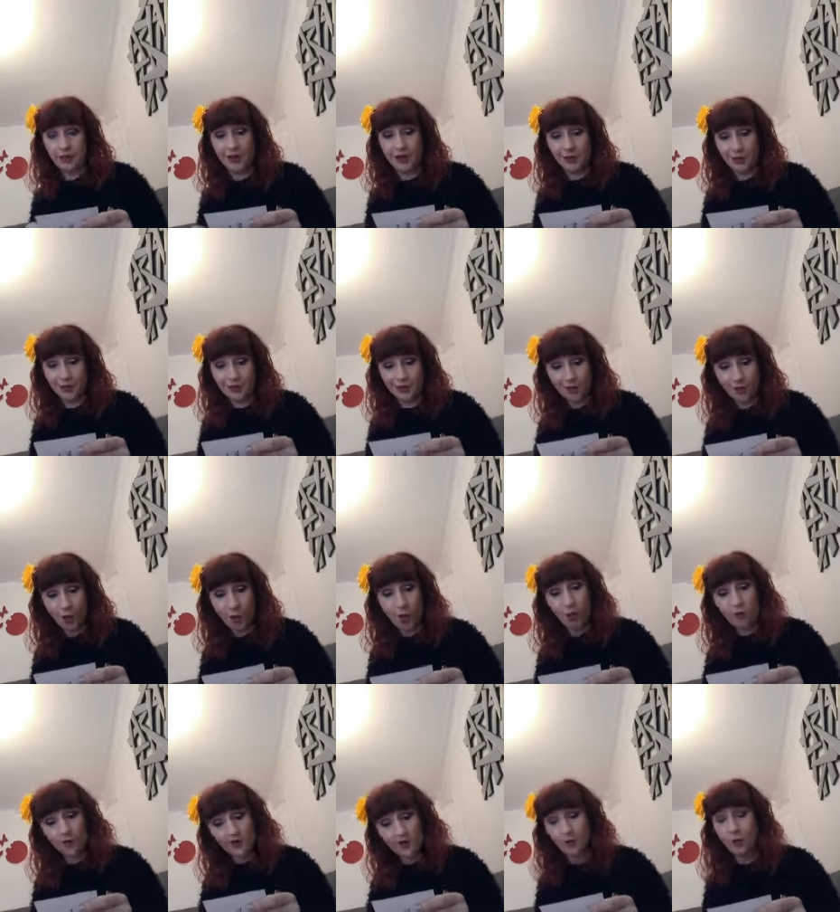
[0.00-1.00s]
you, you should
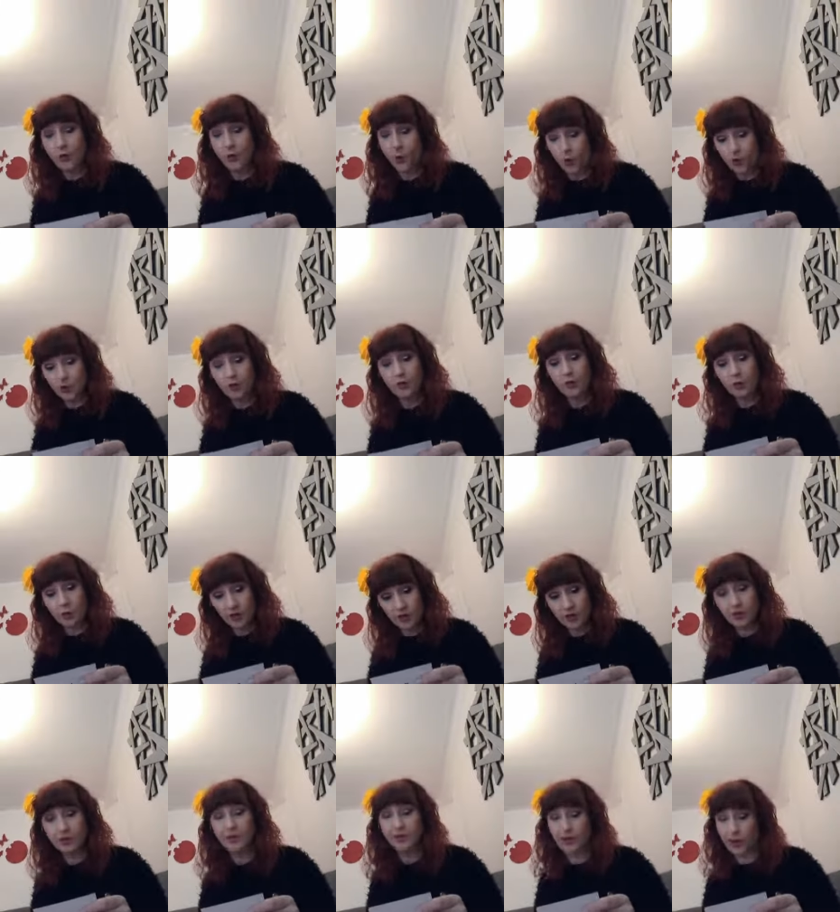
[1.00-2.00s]
always boil your
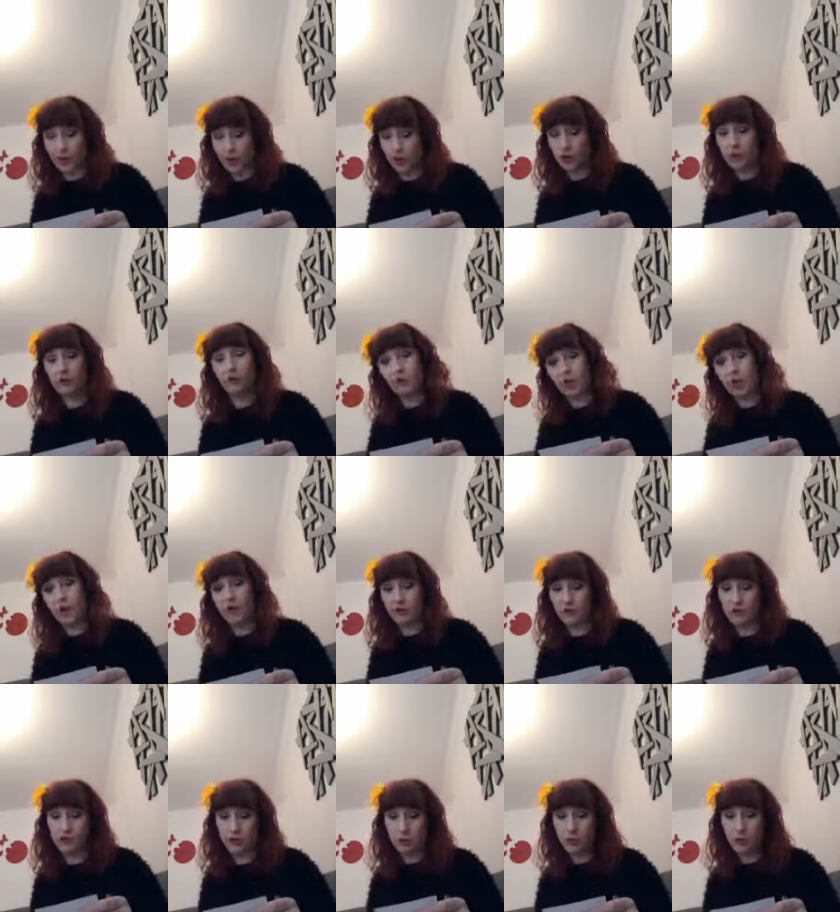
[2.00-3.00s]
water fresh. Don't ever
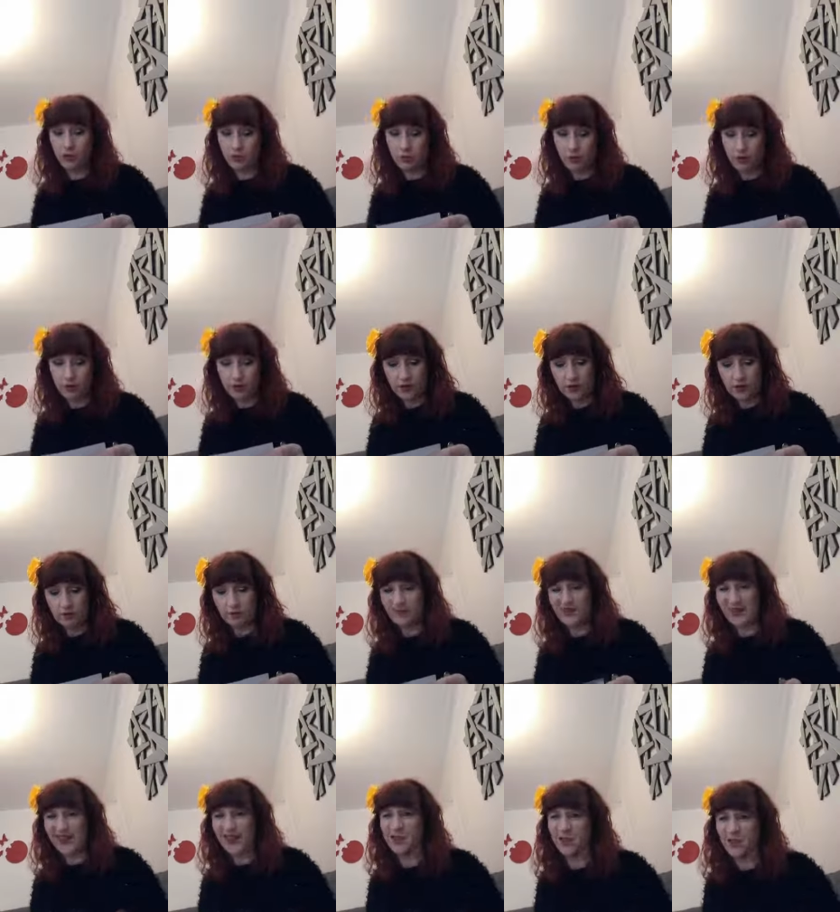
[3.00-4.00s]
reboil water.
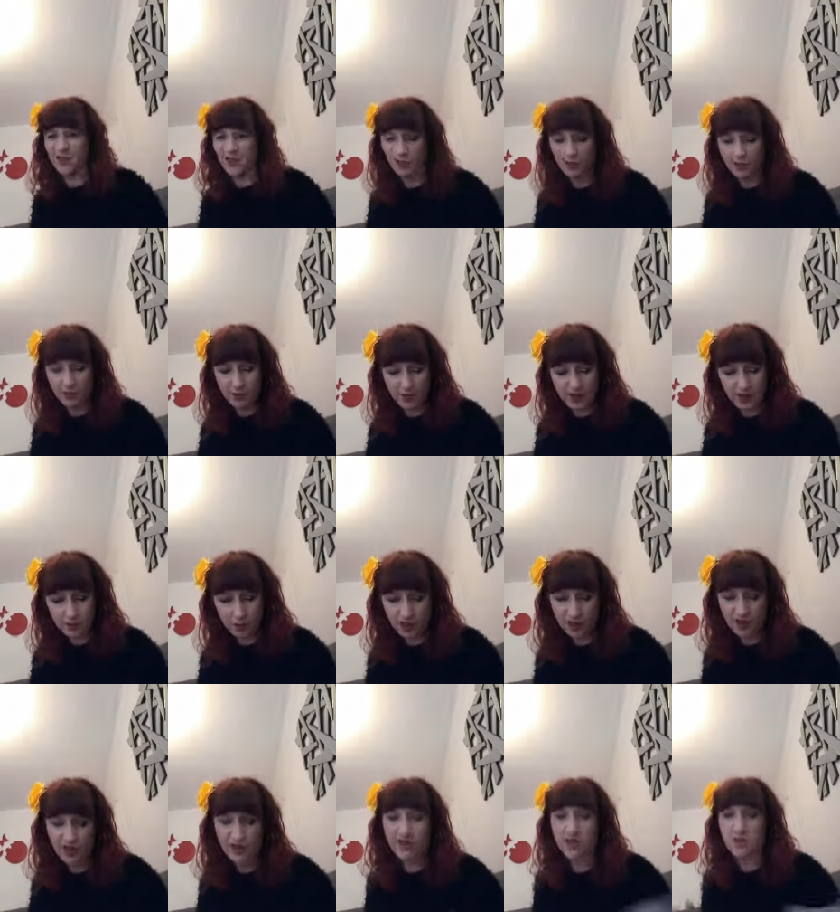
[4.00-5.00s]
I don't really know if it makes much
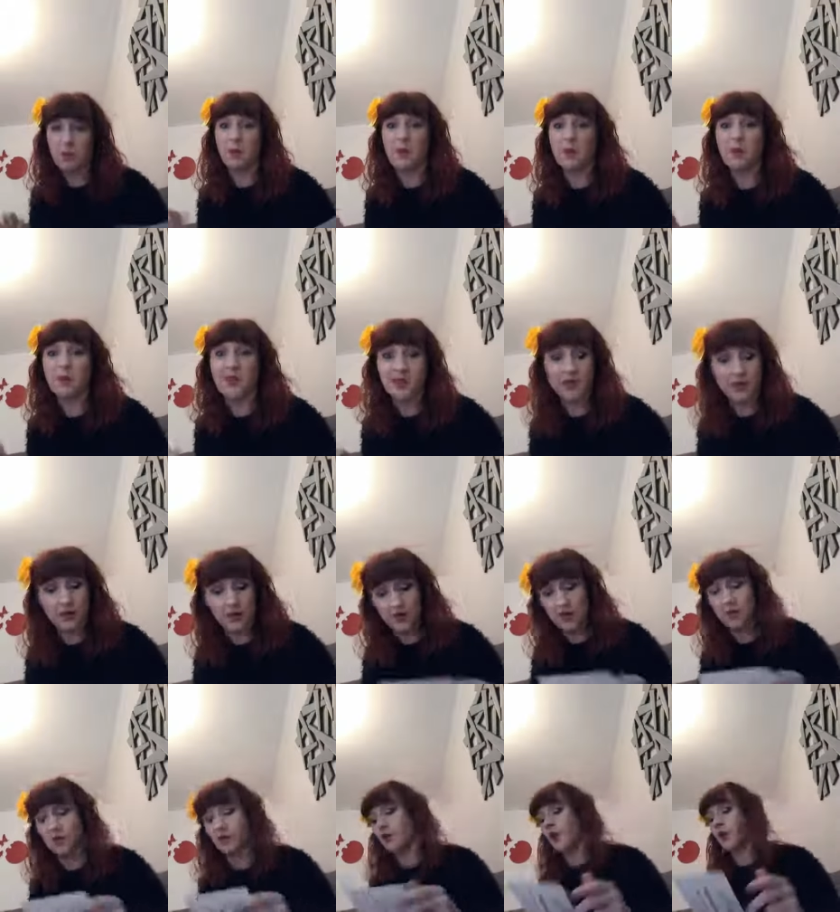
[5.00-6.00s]
of a difference, but people say it does,
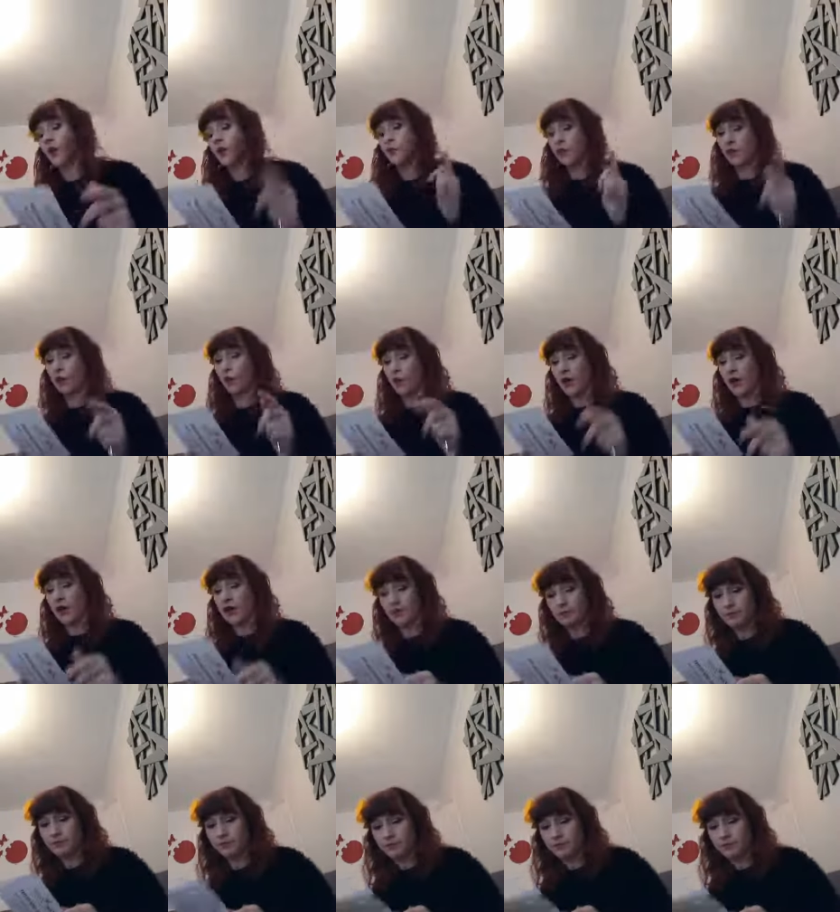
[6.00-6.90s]
so do that.